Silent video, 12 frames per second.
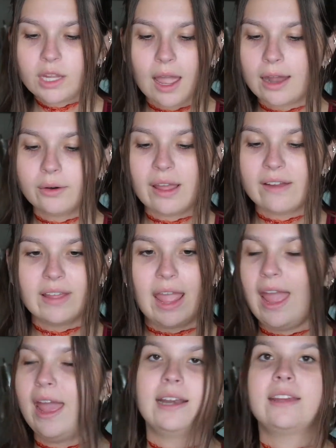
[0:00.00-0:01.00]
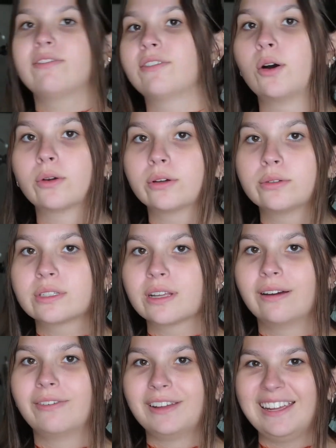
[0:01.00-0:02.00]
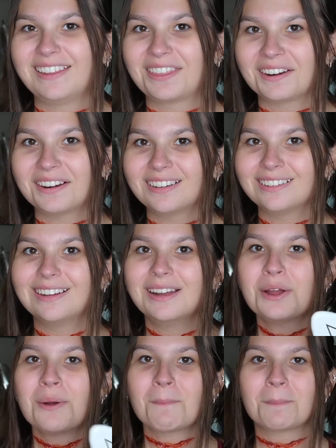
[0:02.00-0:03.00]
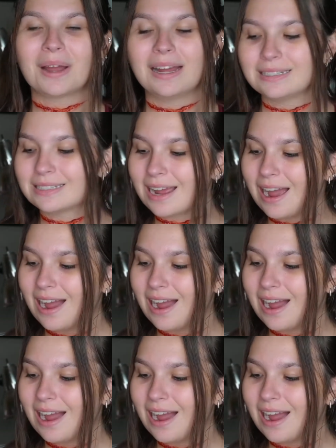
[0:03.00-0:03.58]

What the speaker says: I don't have any photos of either, but